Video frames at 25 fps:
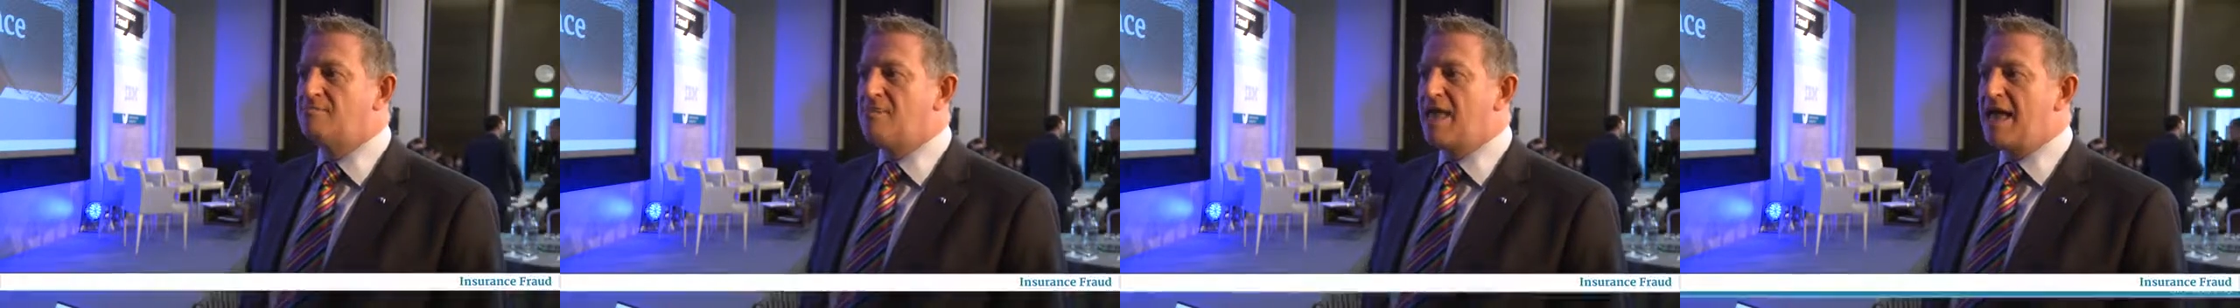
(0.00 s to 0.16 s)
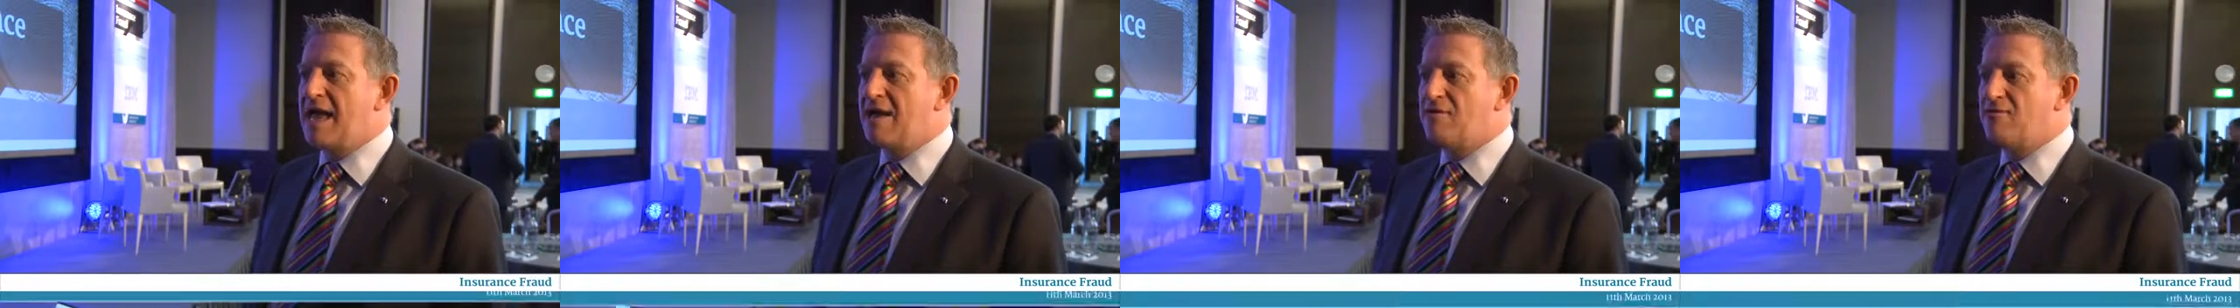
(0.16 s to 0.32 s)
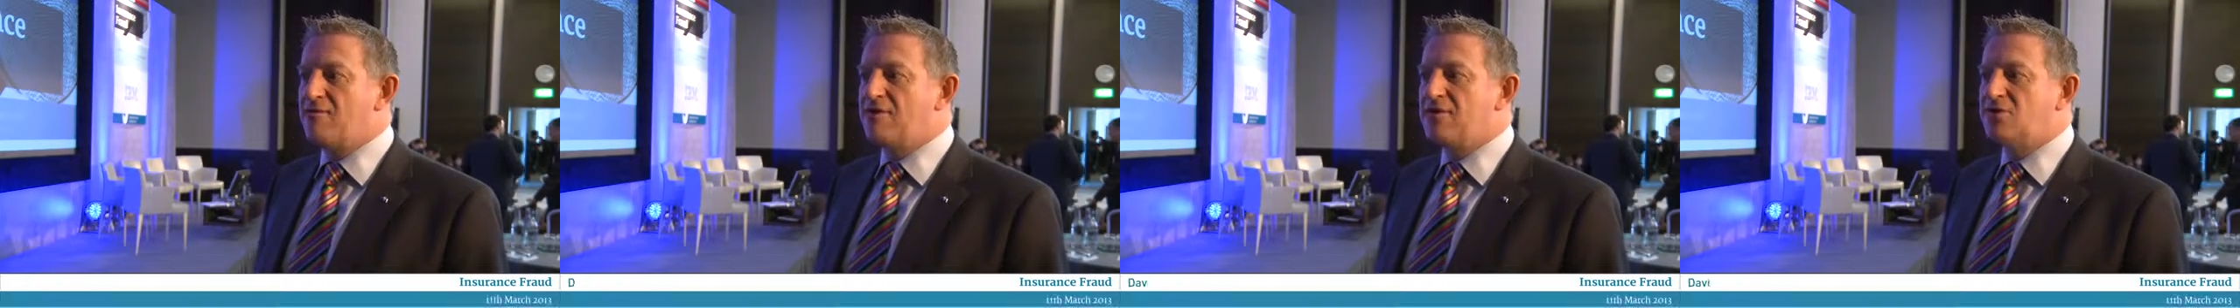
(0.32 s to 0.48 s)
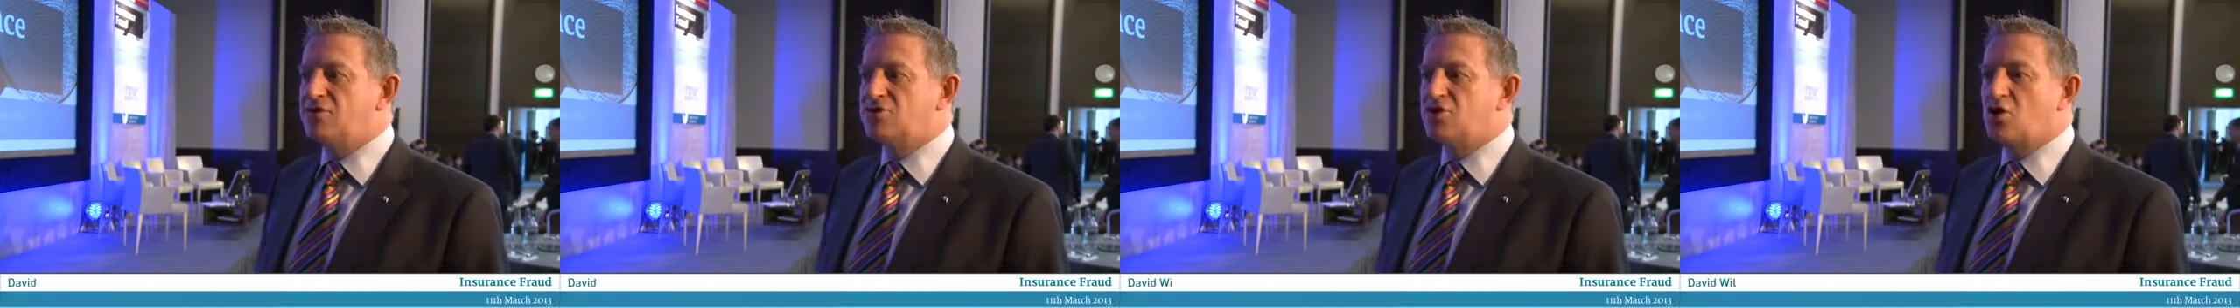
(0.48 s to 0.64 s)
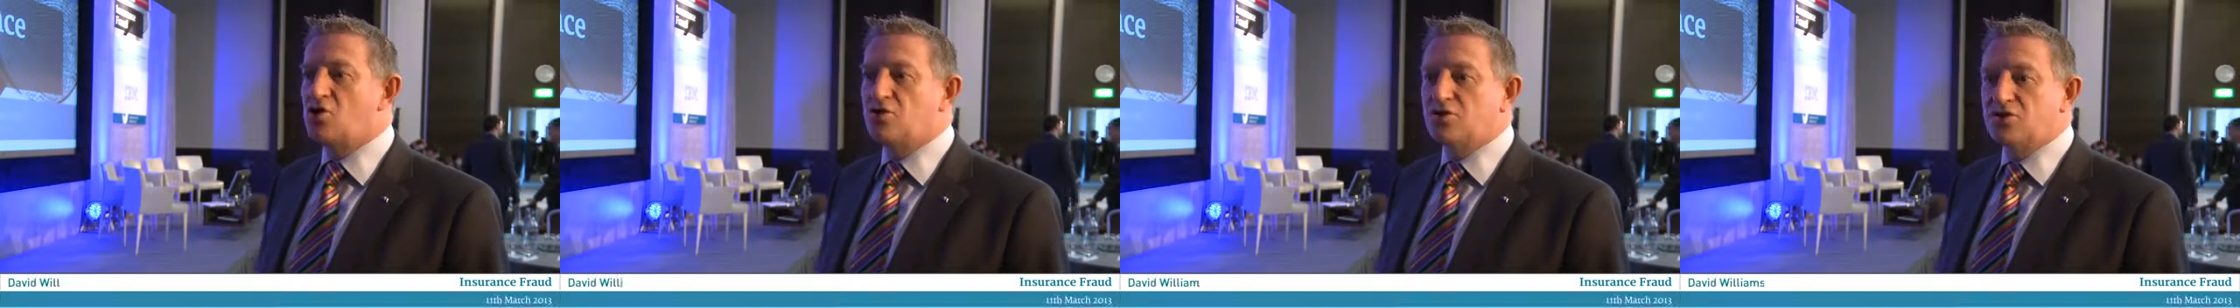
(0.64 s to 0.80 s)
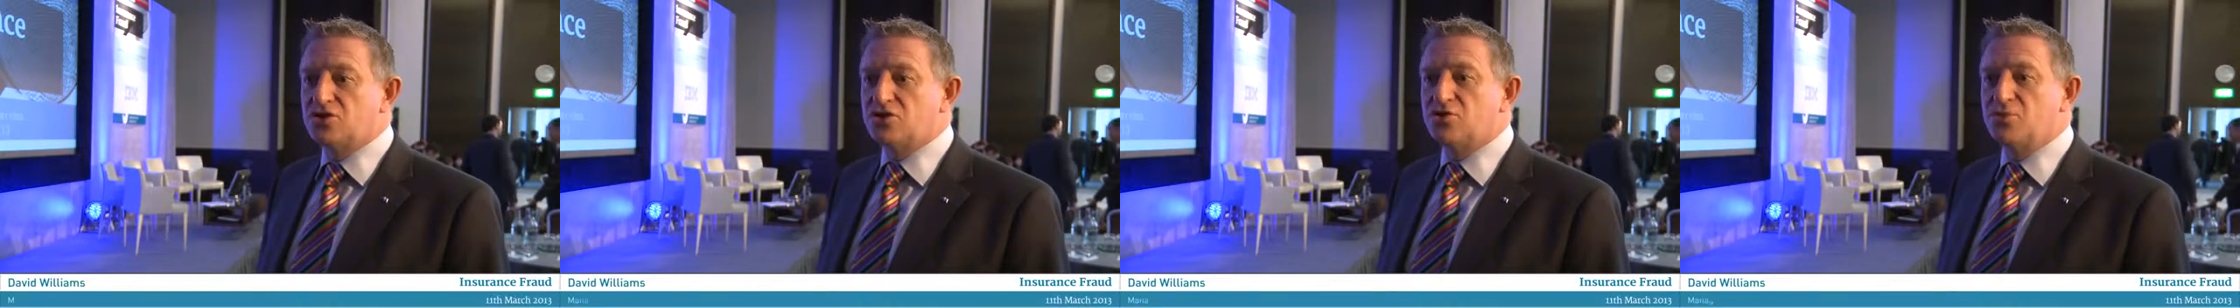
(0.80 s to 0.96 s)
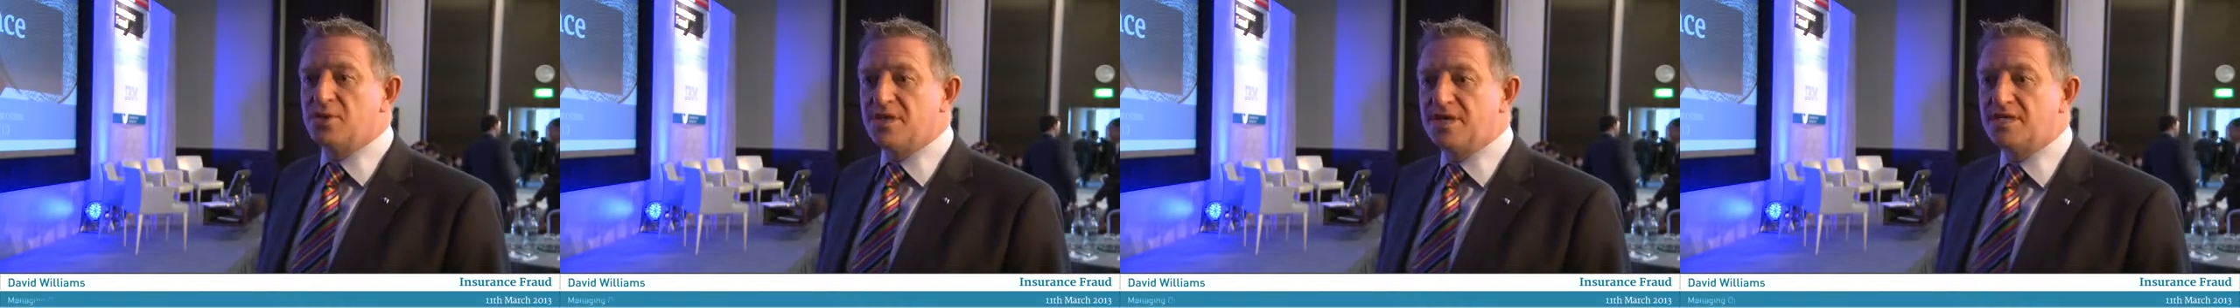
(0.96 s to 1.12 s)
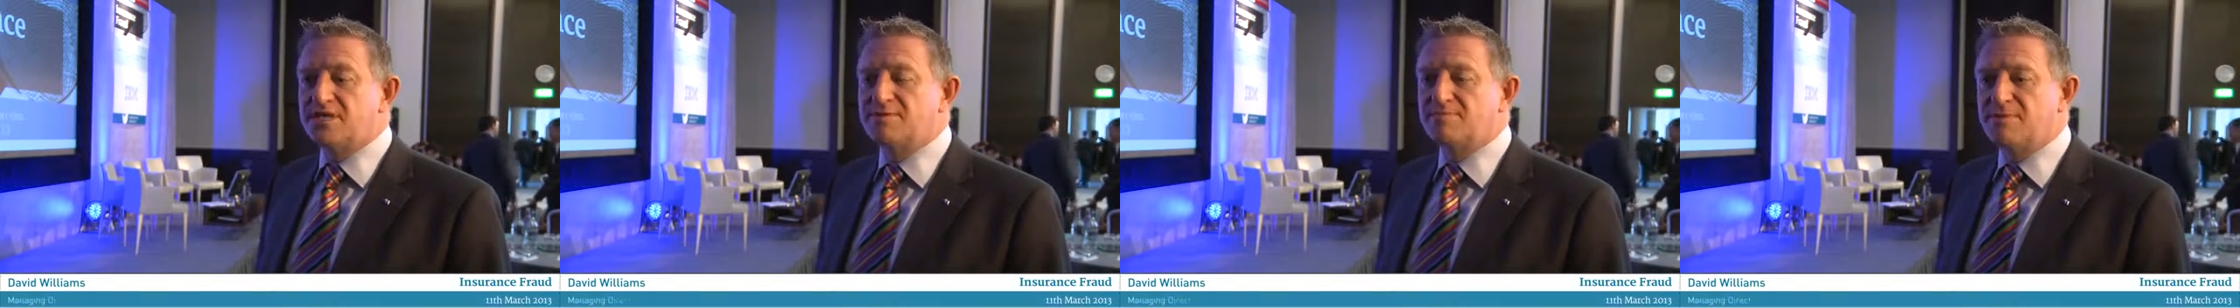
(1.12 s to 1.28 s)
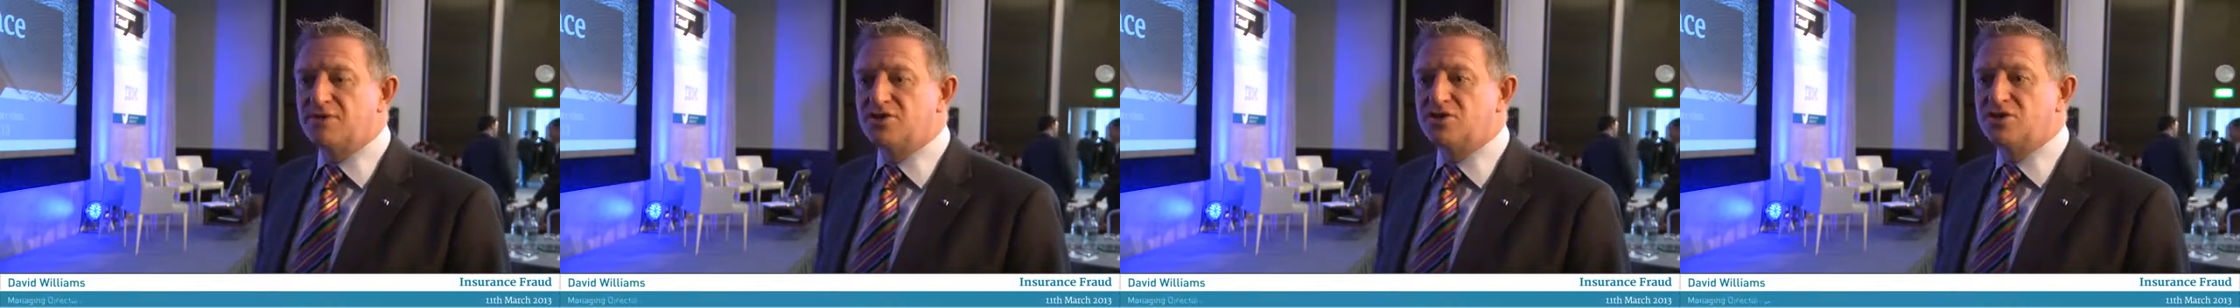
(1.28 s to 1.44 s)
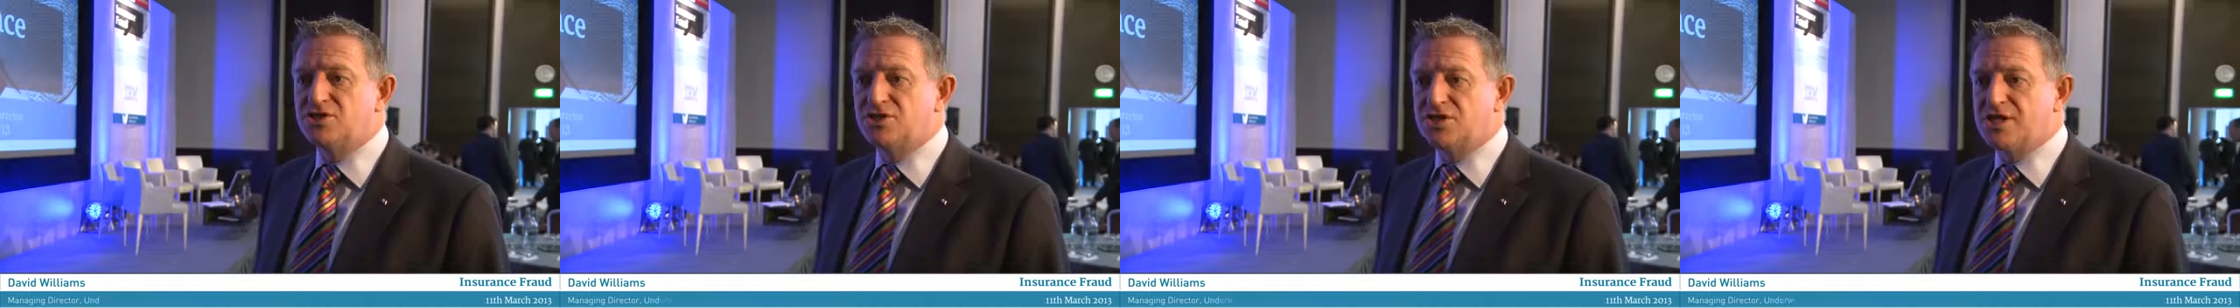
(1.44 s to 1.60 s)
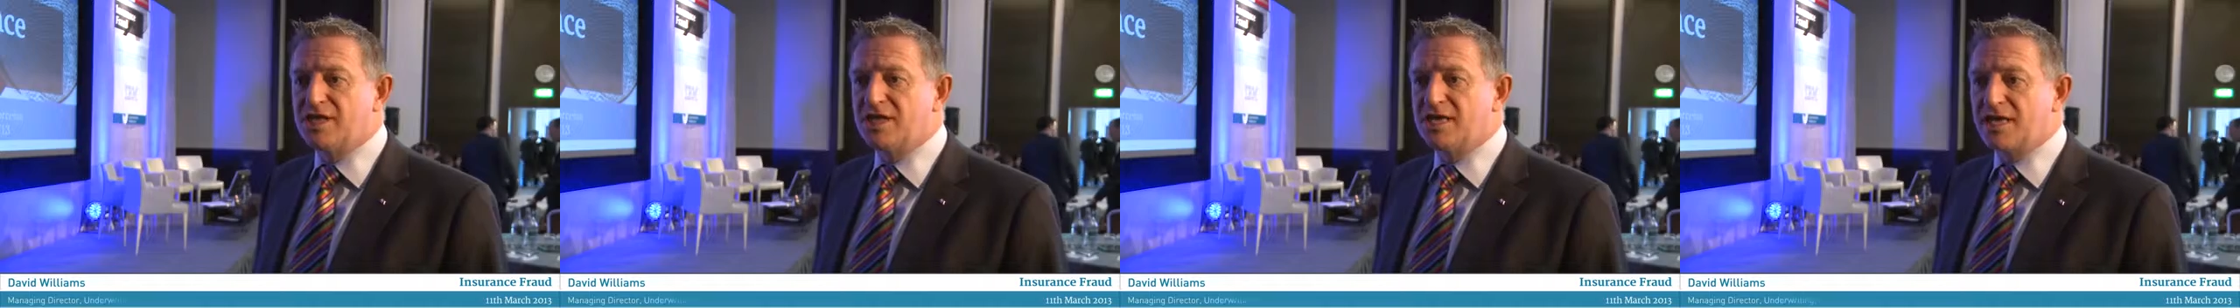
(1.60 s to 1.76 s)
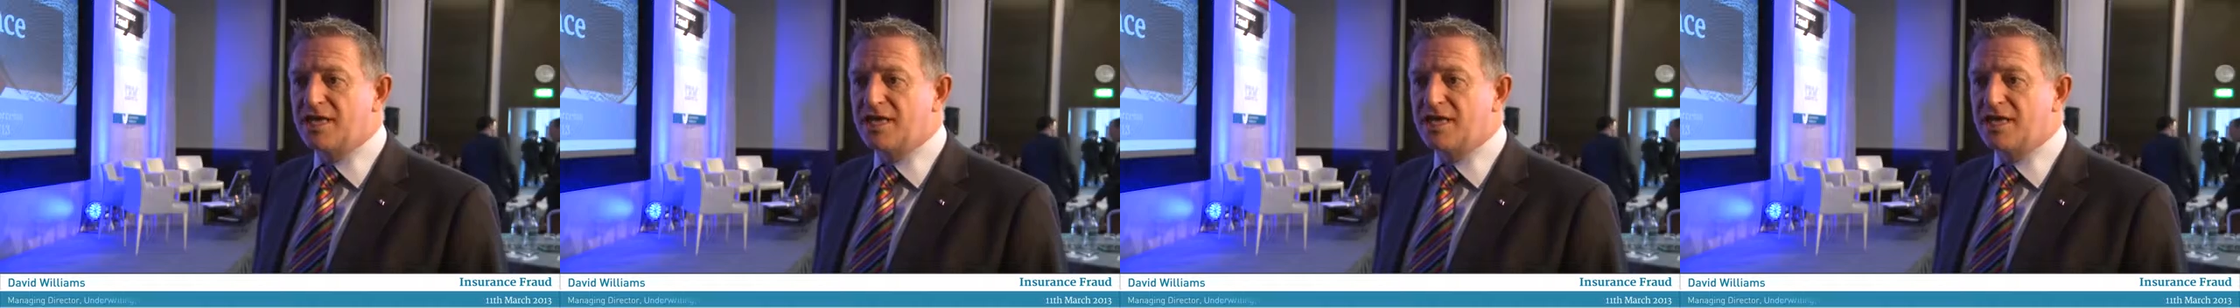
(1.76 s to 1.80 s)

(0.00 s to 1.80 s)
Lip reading: Areas aren't doing as much as they